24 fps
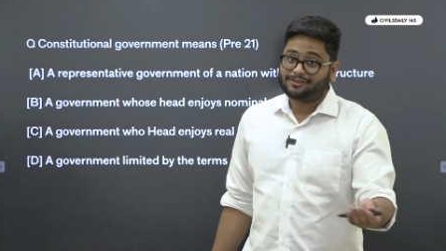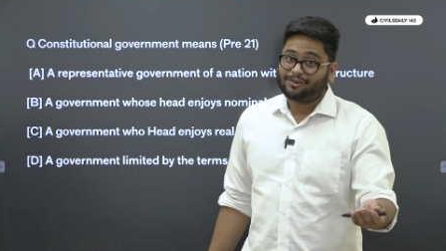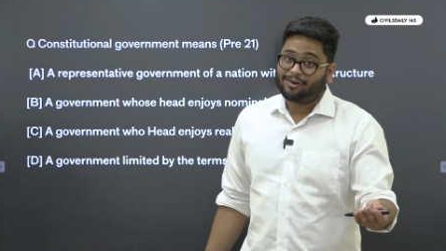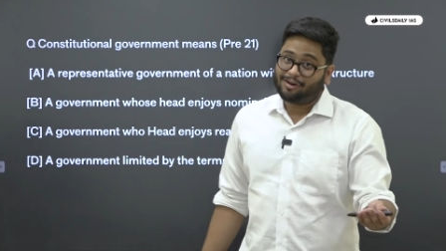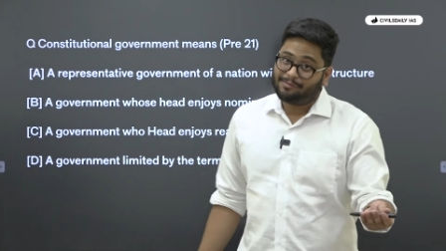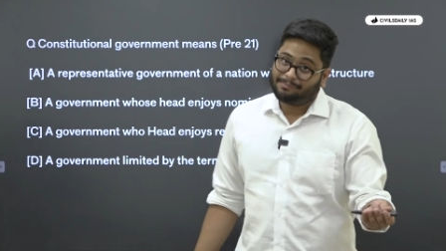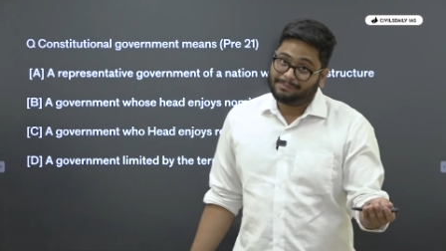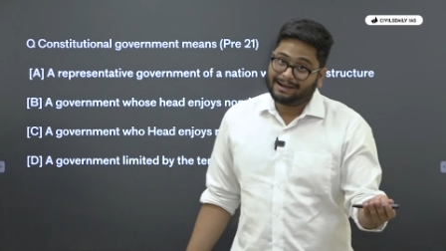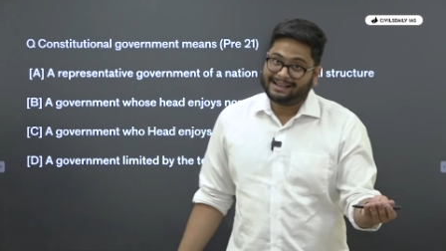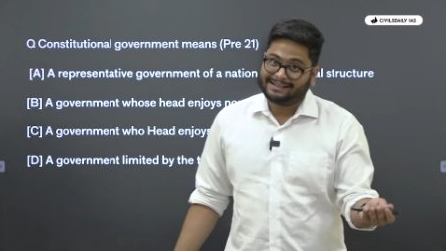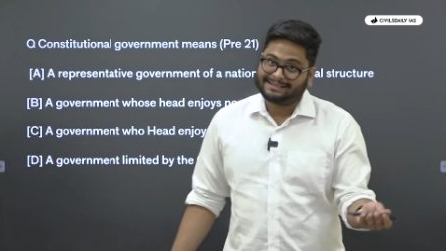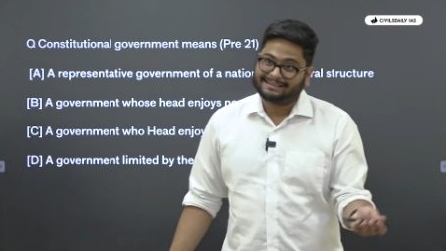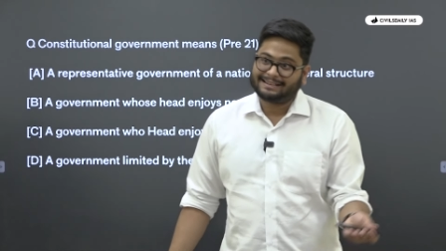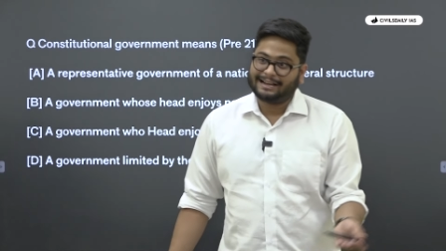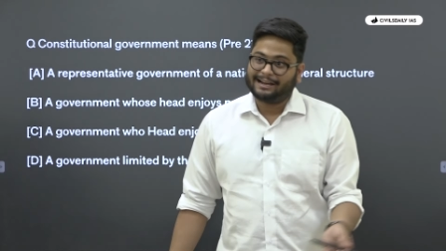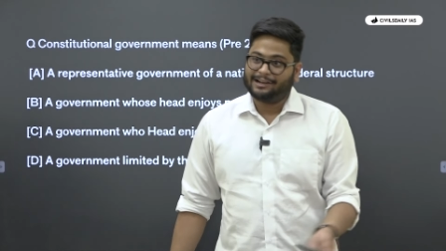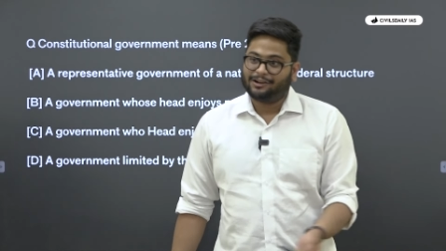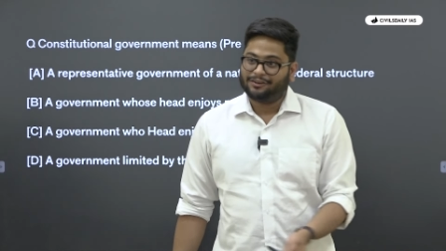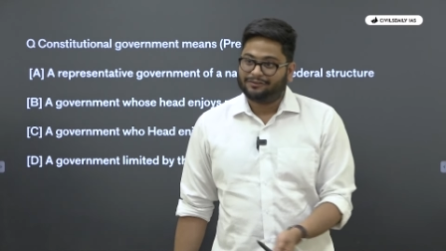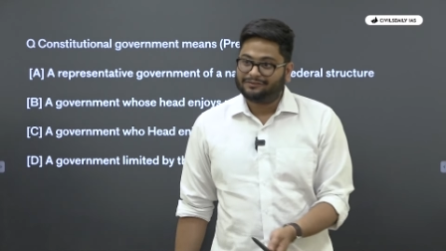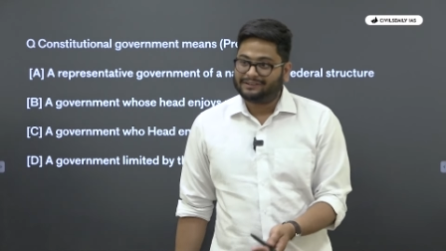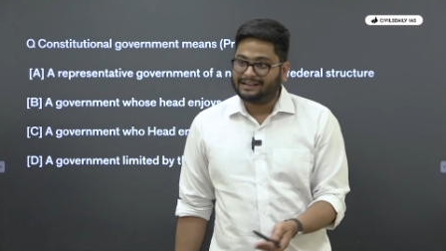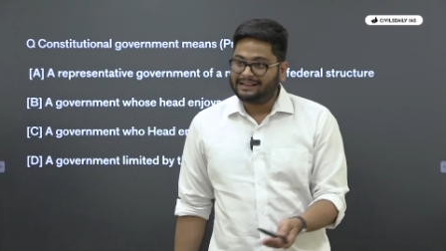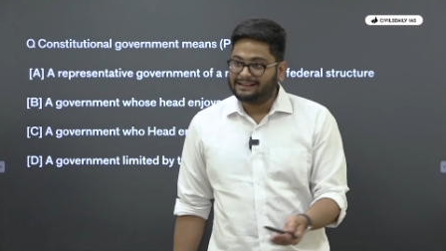saw my
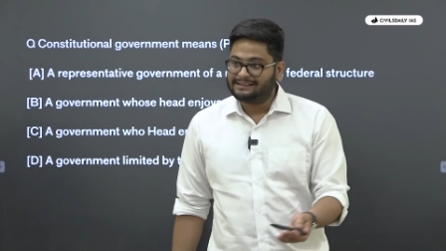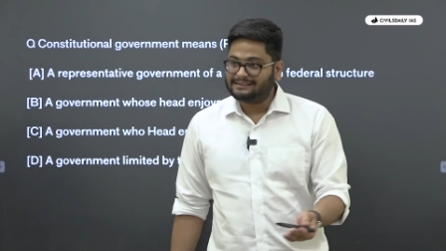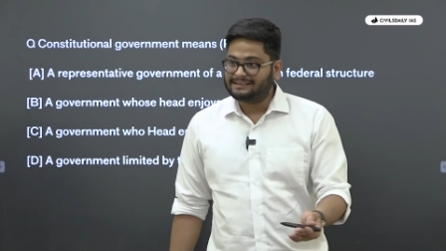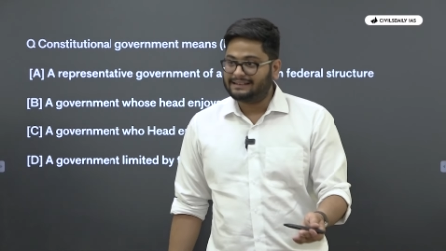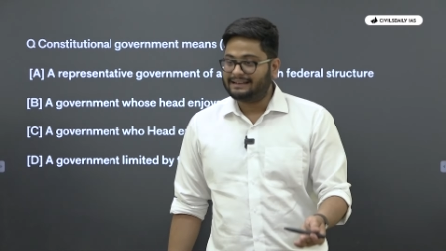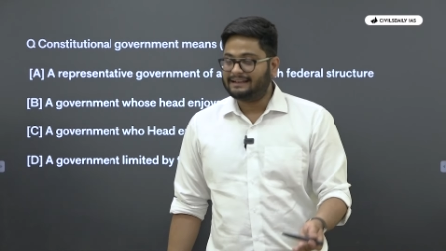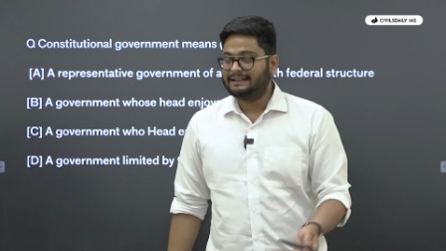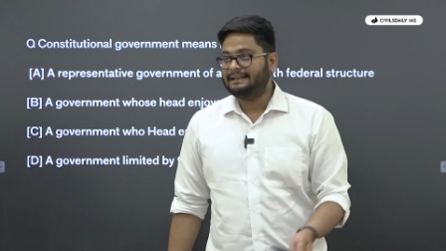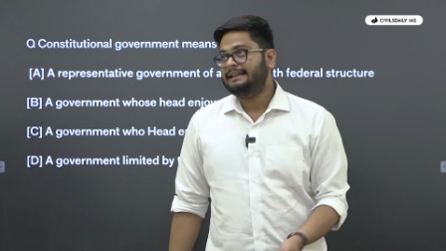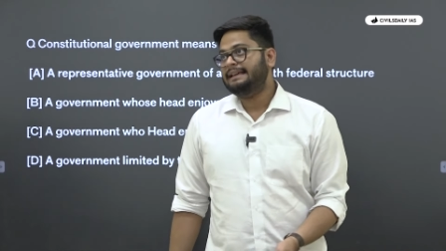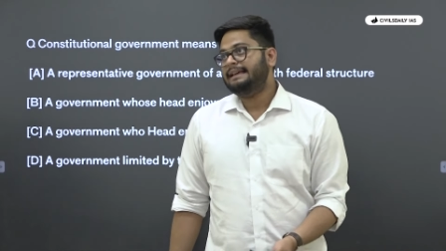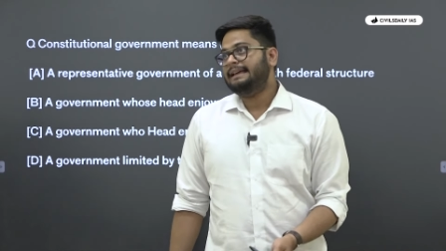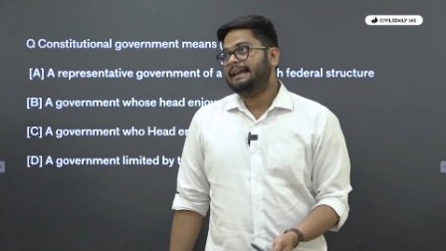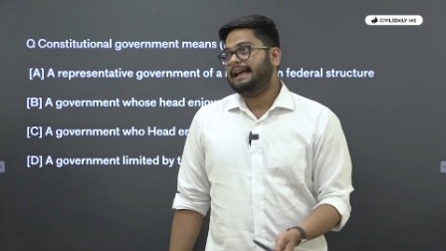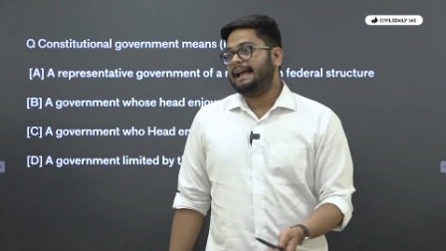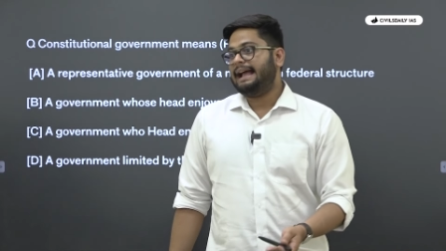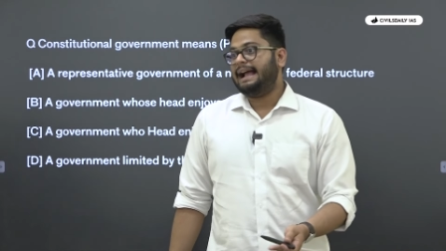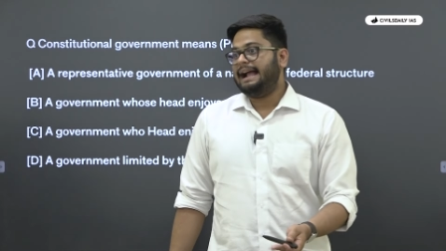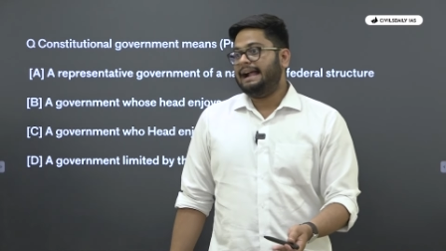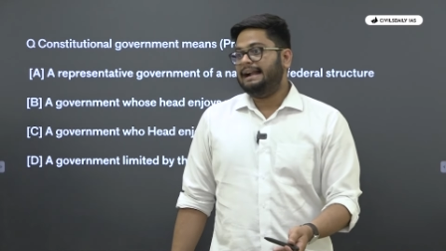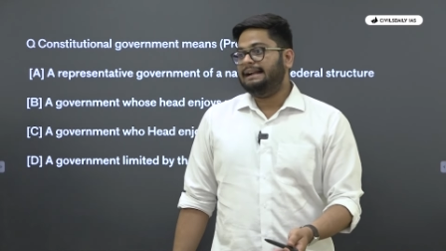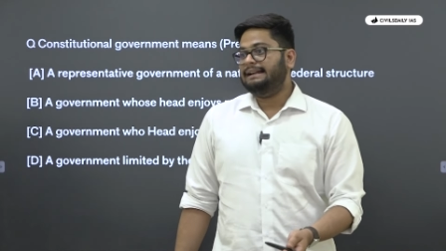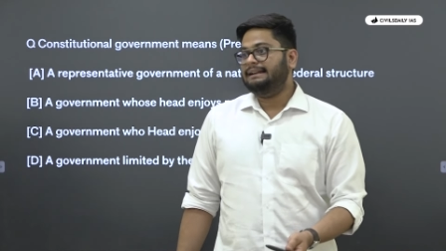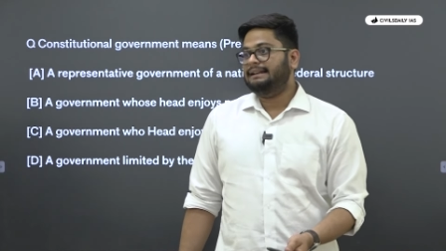style of teaching,
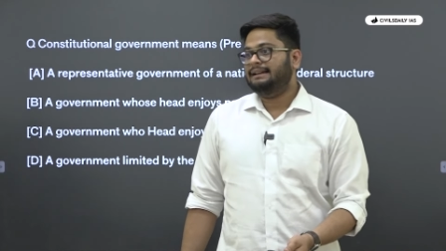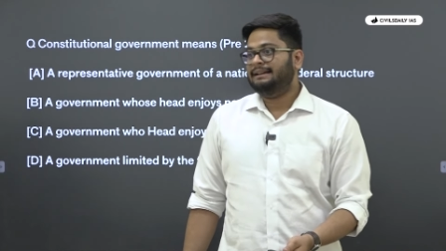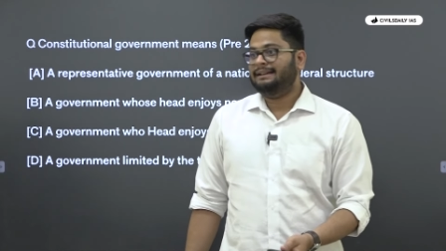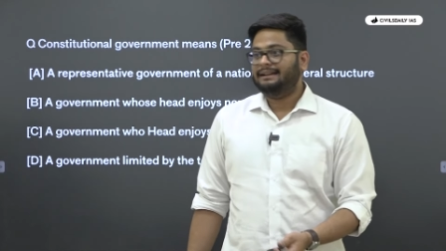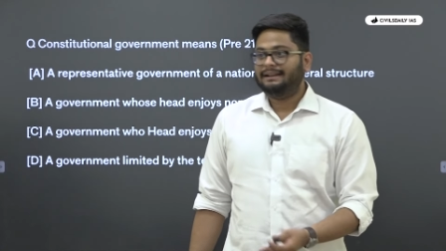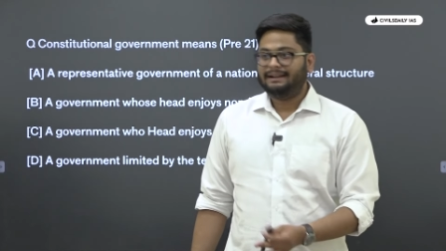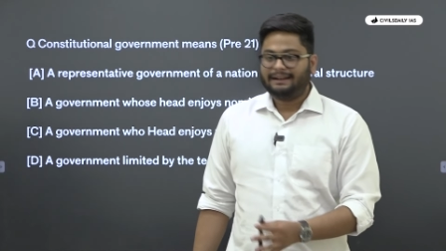and